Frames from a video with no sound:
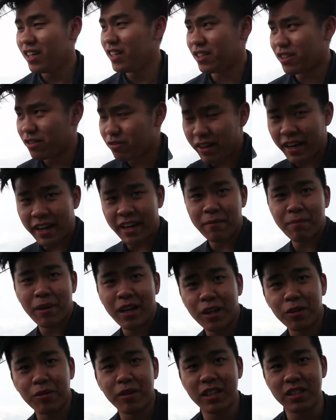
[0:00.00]
It's raining
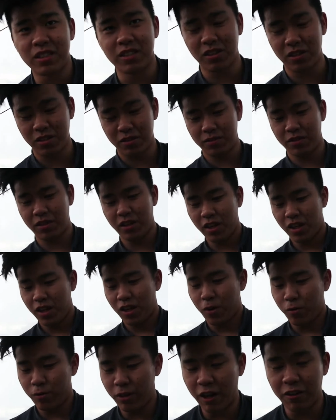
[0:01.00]
by the way, so
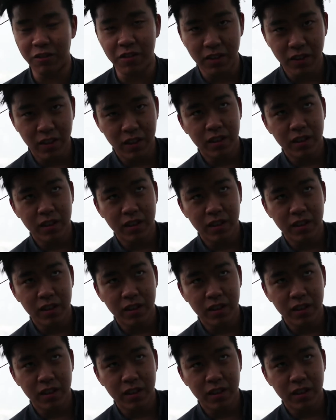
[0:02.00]
we have